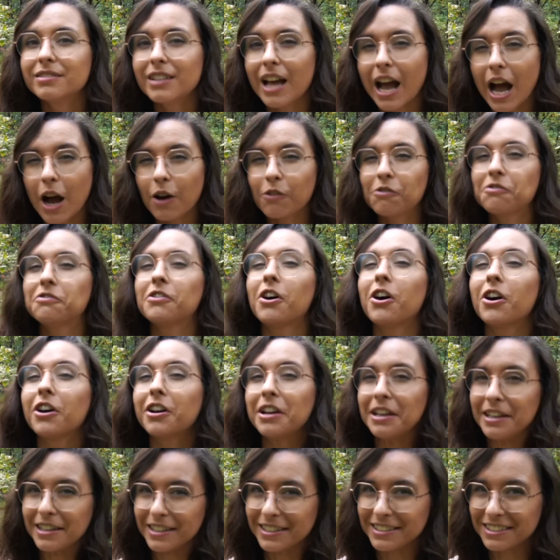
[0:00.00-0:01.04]
how far
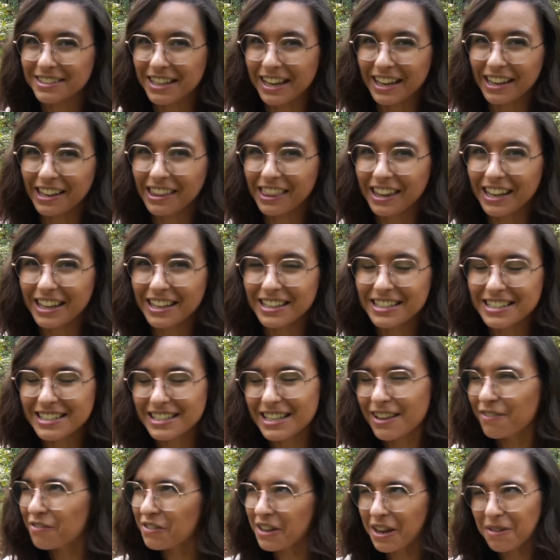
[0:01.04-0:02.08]
he can take things,
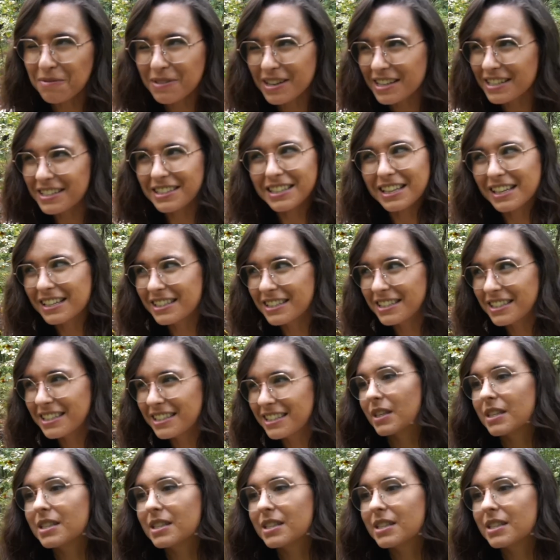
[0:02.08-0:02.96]
if that makes sense.